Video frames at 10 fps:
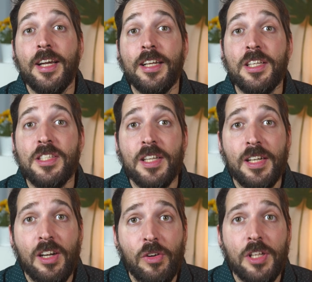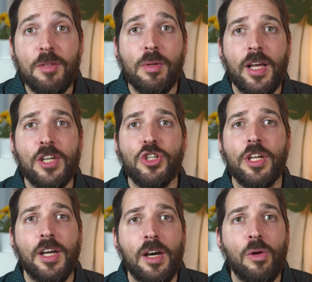It is incredible
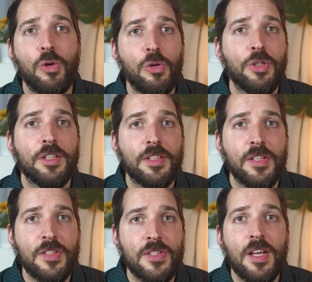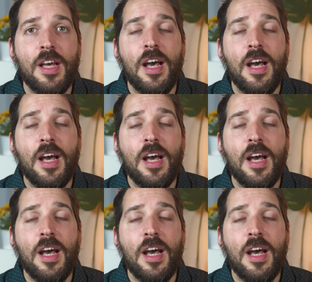actually how good it is,